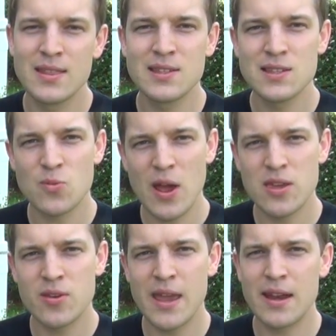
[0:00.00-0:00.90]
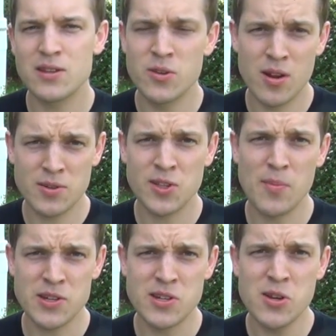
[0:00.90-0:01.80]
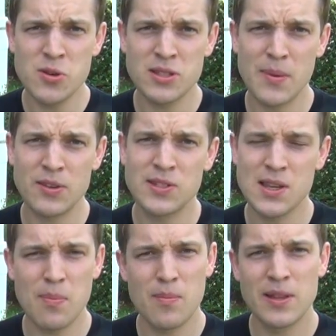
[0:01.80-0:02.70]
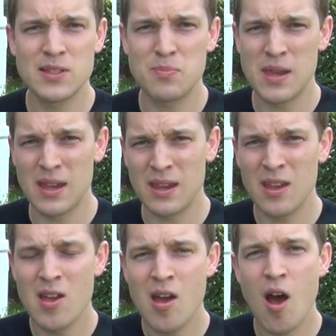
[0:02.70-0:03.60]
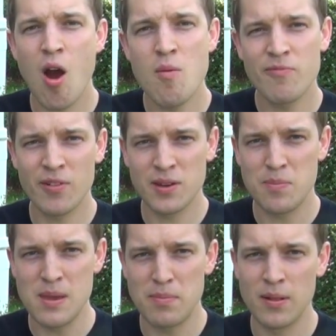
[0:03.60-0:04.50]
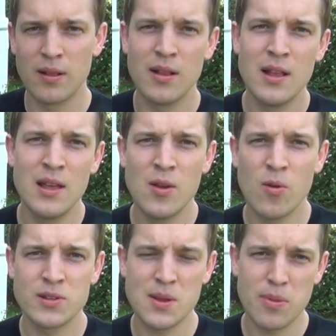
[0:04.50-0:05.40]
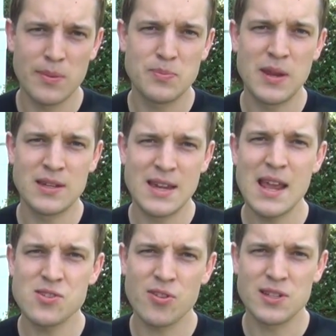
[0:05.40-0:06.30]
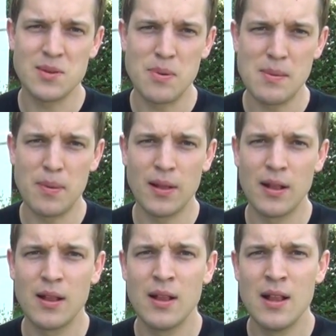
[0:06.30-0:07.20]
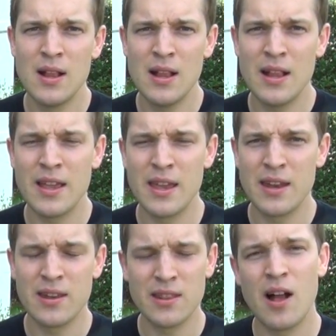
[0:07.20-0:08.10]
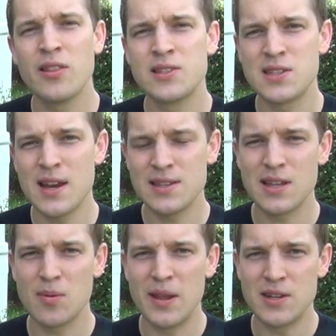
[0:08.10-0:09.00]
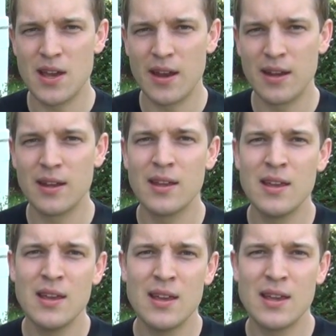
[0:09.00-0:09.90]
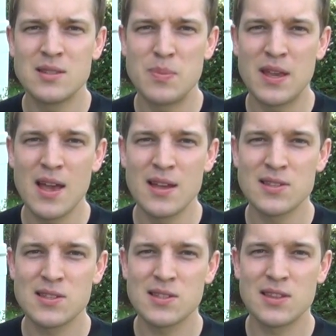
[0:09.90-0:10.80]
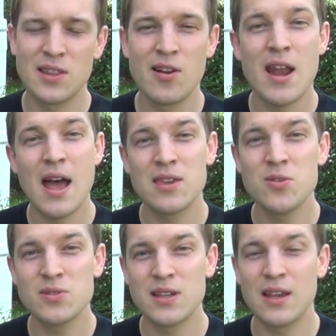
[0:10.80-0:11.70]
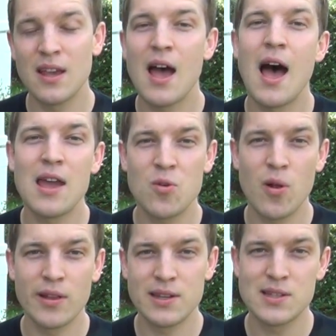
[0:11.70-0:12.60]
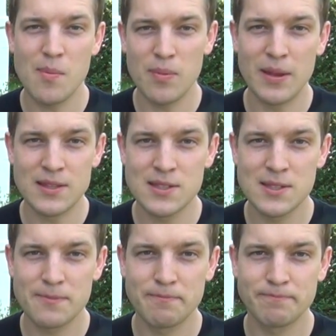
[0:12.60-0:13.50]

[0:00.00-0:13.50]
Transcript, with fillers: This is why you get you hear so much news about supplements being harmful to people or supplements being dangerous to people in all the studies that are being done. It's because they're not using high quality supplements.